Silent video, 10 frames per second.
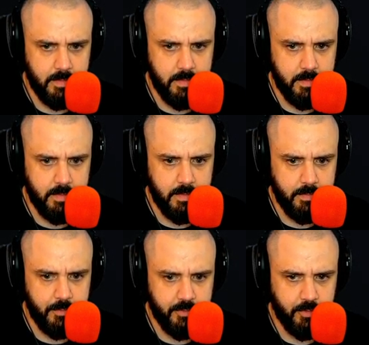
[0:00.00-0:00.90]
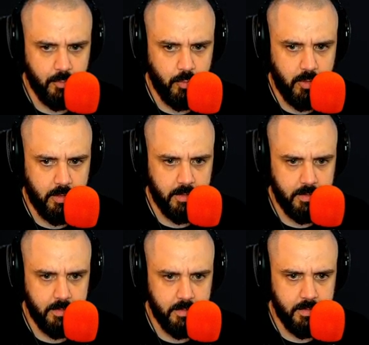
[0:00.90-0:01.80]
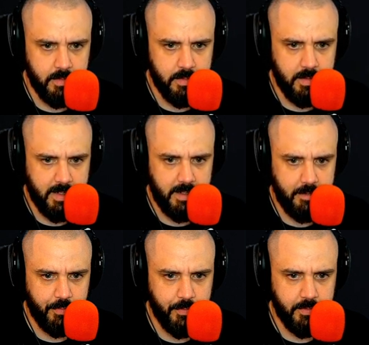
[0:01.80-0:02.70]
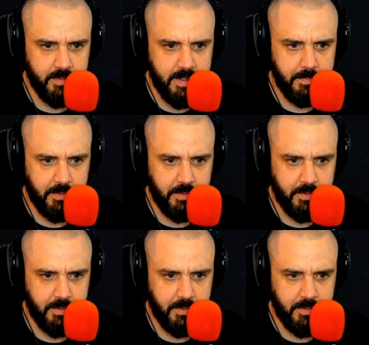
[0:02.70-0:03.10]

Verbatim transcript: I'm just gonna walk. I hear his footsteps.